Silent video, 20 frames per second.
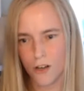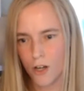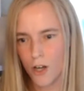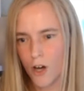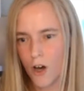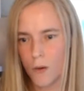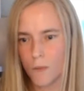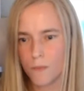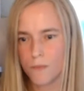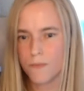
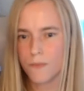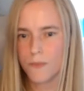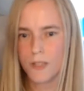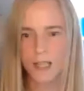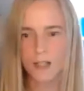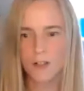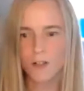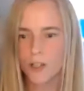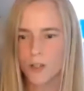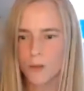.com, they're
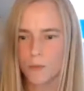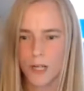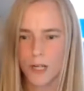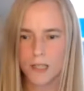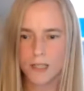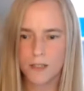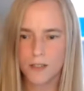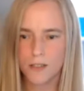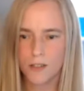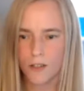not going to buy
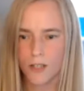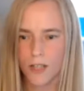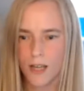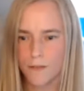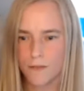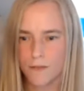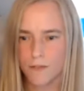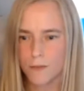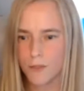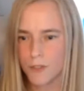the .net
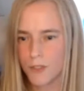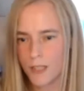from you.